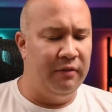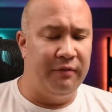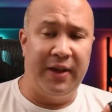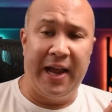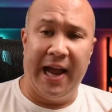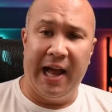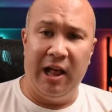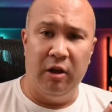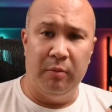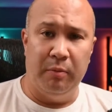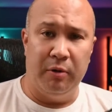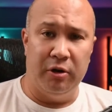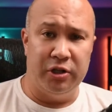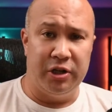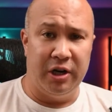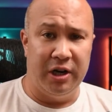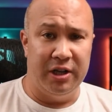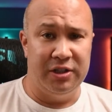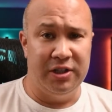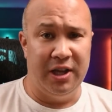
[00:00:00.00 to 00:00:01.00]
caliber,
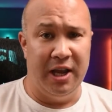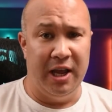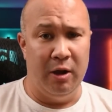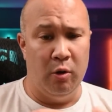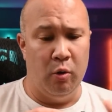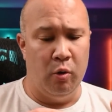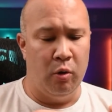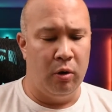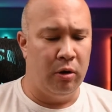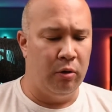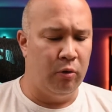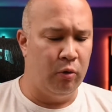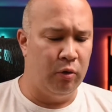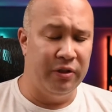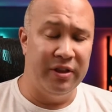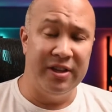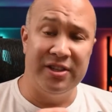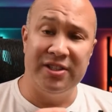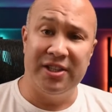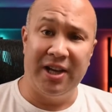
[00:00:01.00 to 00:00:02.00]
should I say, or
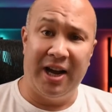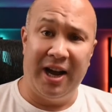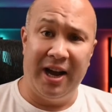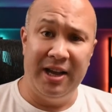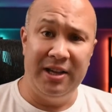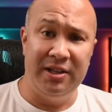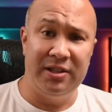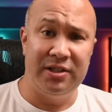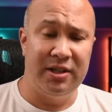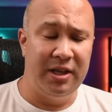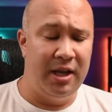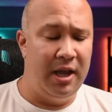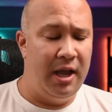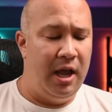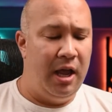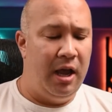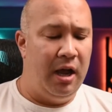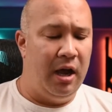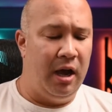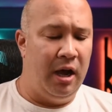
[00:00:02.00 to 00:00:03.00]
this size,
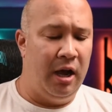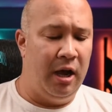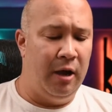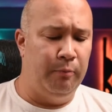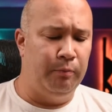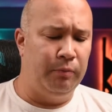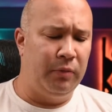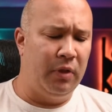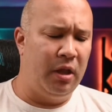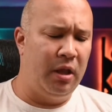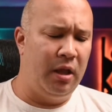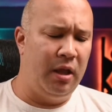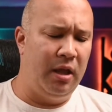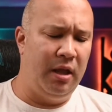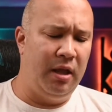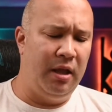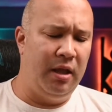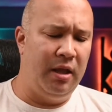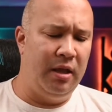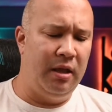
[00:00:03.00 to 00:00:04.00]

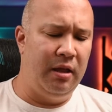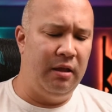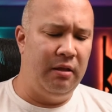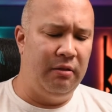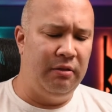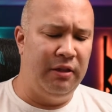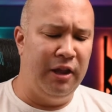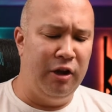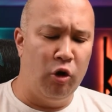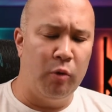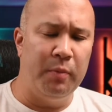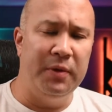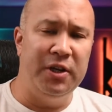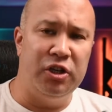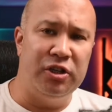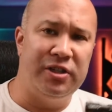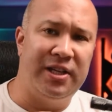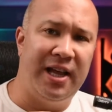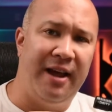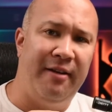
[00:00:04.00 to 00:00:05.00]
they normally
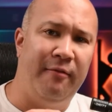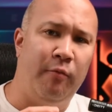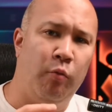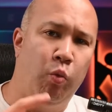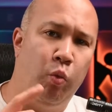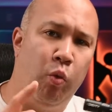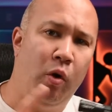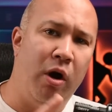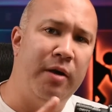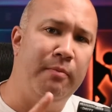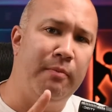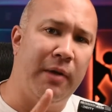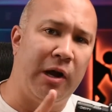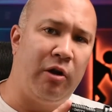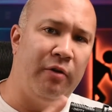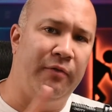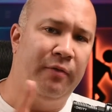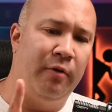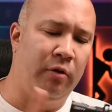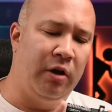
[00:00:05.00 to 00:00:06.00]
just have one
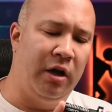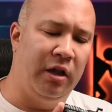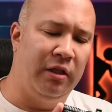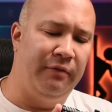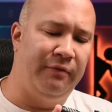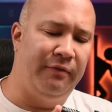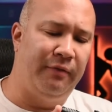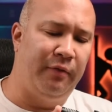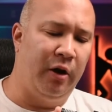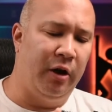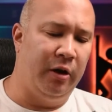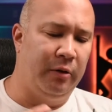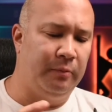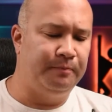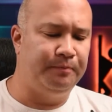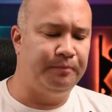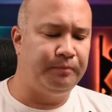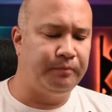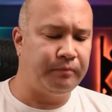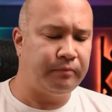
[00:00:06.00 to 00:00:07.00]
microphone on the front.
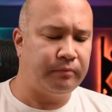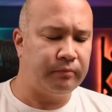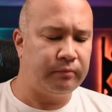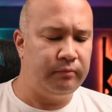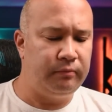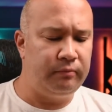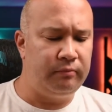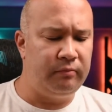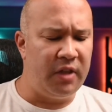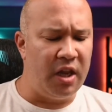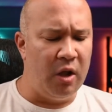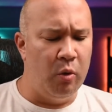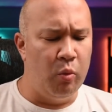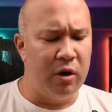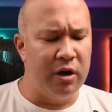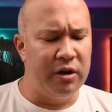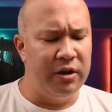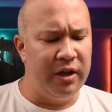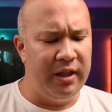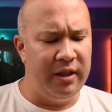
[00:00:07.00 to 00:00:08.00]

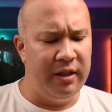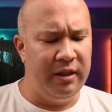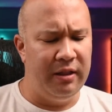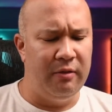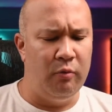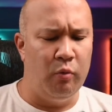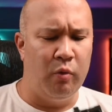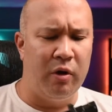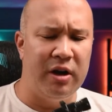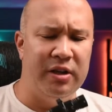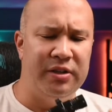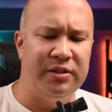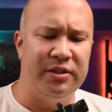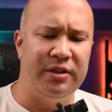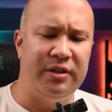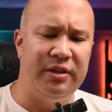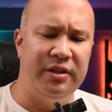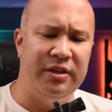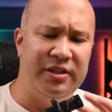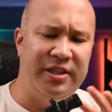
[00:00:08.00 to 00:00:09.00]

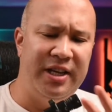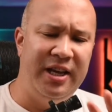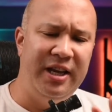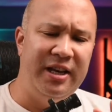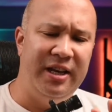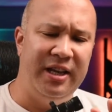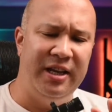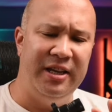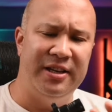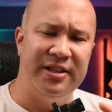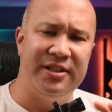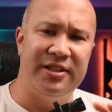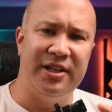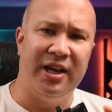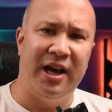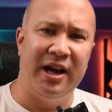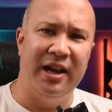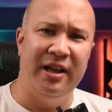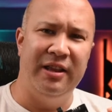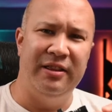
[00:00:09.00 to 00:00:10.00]
Whereas Deity
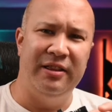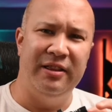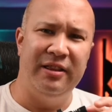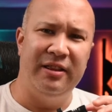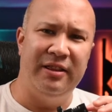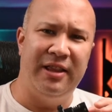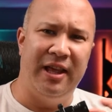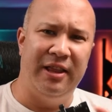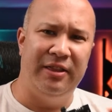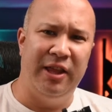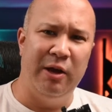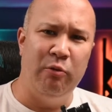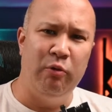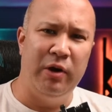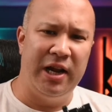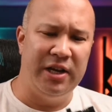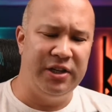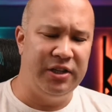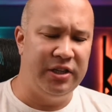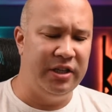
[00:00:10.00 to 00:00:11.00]
decided that they would
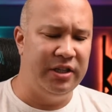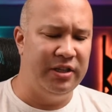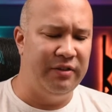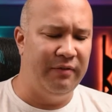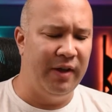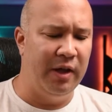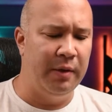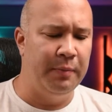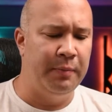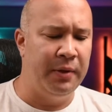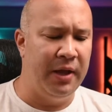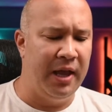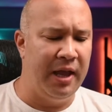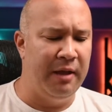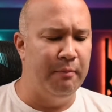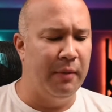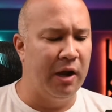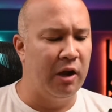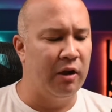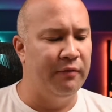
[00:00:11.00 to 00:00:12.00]
actually develop a
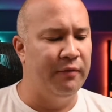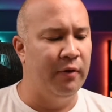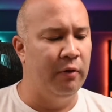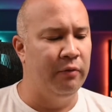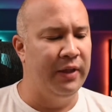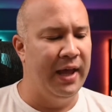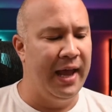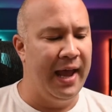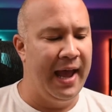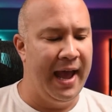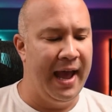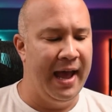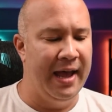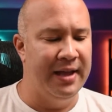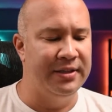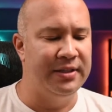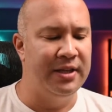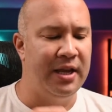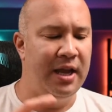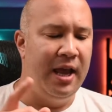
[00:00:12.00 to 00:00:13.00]
microphone that
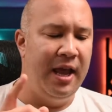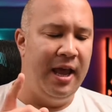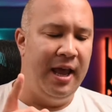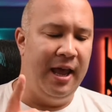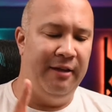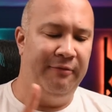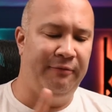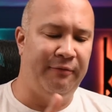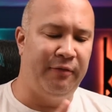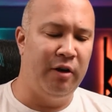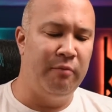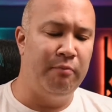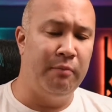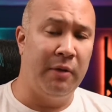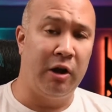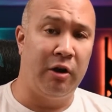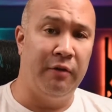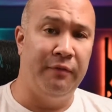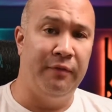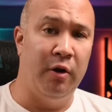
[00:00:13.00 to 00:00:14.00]
has a front
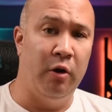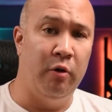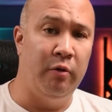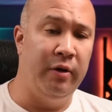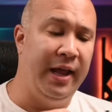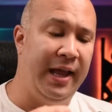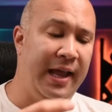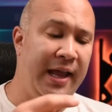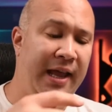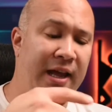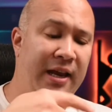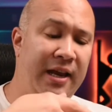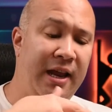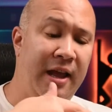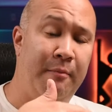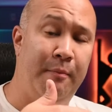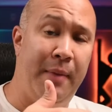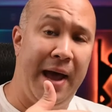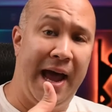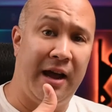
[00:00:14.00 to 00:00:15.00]
microphone and
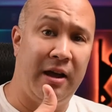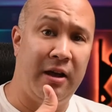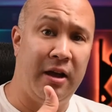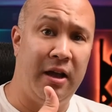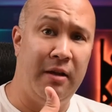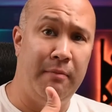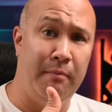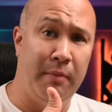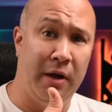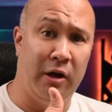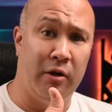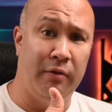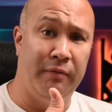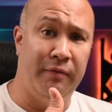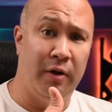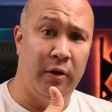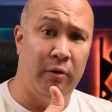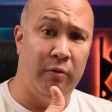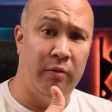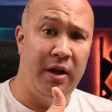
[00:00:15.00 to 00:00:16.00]
a back
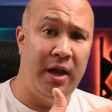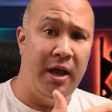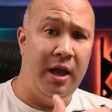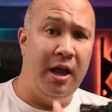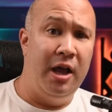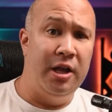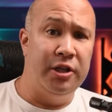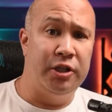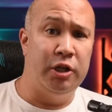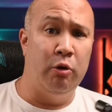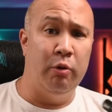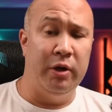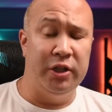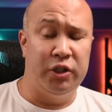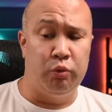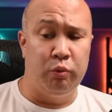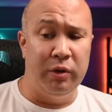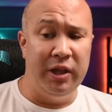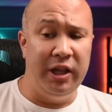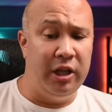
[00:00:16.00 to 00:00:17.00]
microphone. So
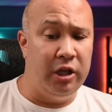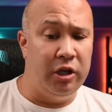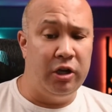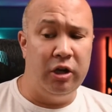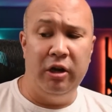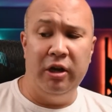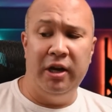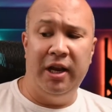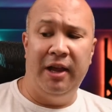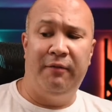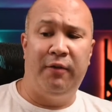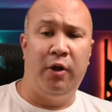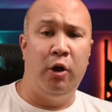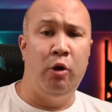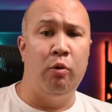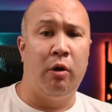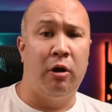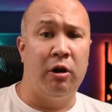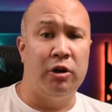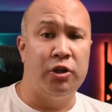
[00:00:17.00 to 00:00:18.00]
it's really good if
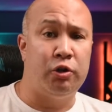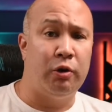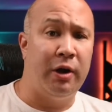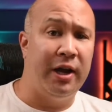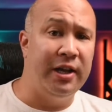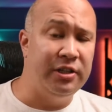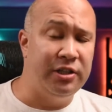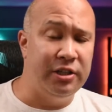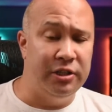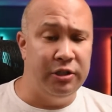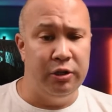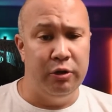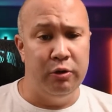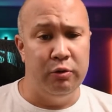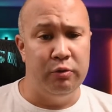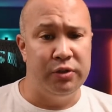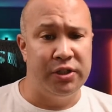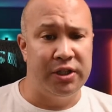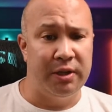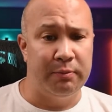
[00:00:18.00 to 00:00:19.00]
you are trying to
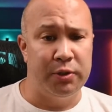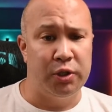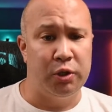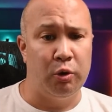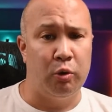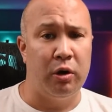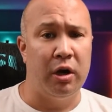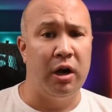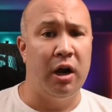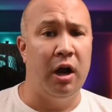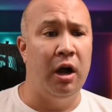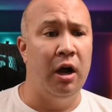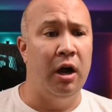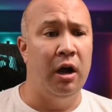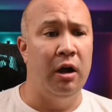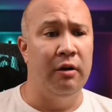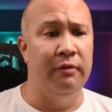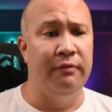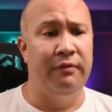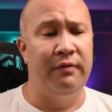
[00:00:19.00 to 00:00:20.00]
do some sort
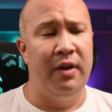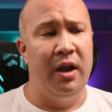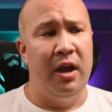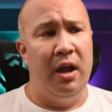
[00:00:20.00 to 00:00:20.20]
of